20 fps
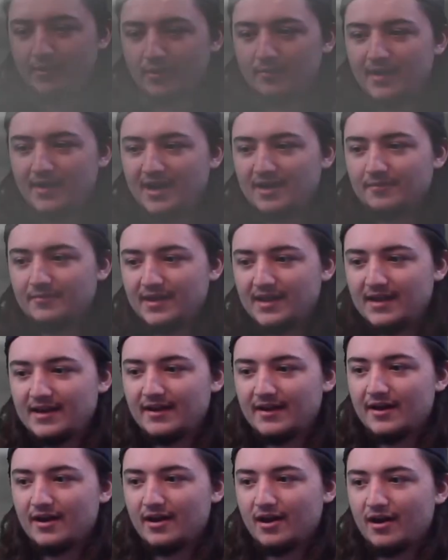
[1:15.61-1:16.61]
reminded
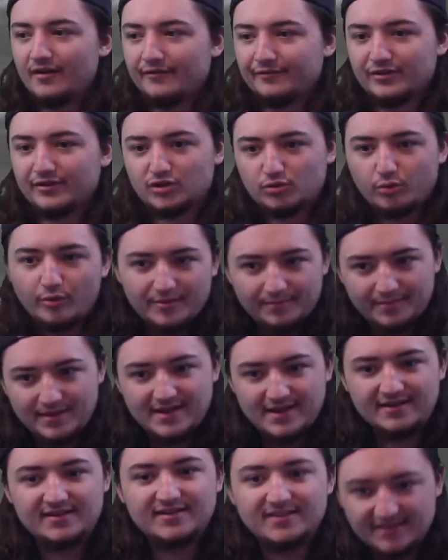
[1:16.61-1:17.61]
me of the Twin
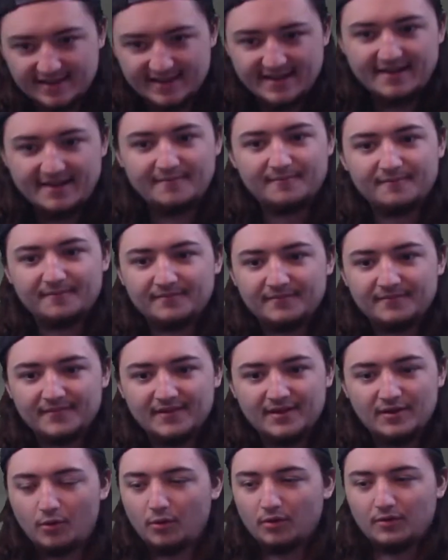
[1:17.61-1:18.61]
Peaks theme,
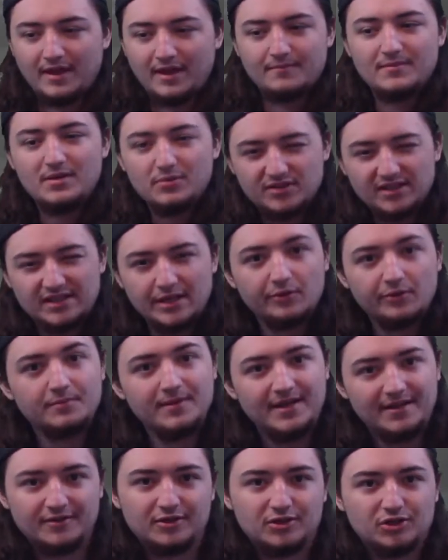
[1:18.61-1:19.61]
or like music that would
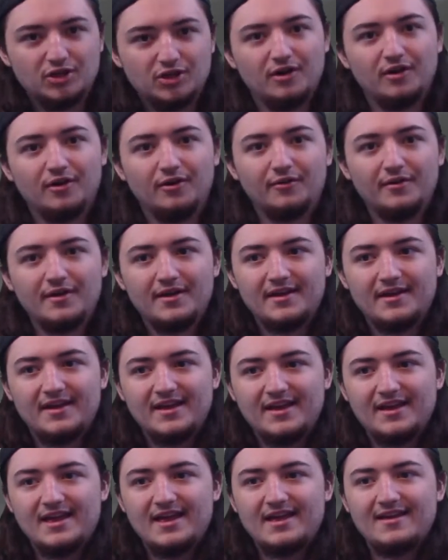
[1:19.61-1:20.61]
be in the show,
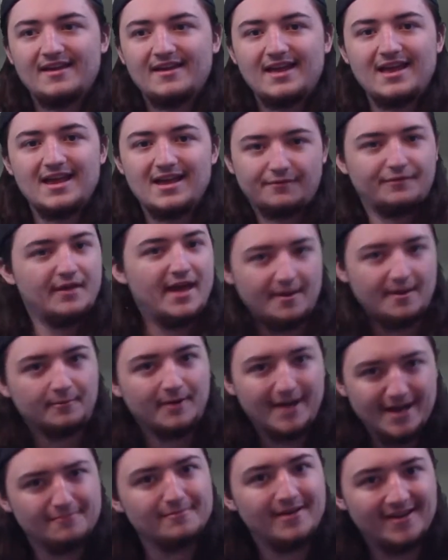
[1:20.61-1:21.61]
if they had
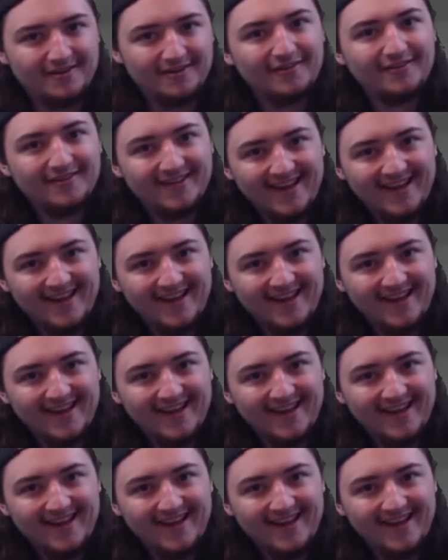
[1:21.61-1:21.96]
black metal.